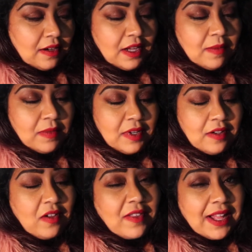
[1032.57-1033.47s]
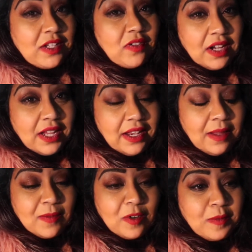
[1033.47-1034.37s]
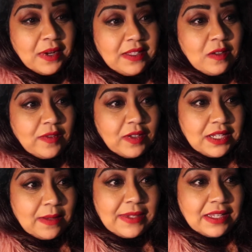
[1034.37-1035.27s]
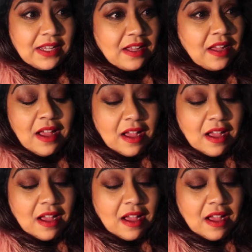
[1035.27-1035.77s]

I'm not that drunk anymore, but I still feel tipsy.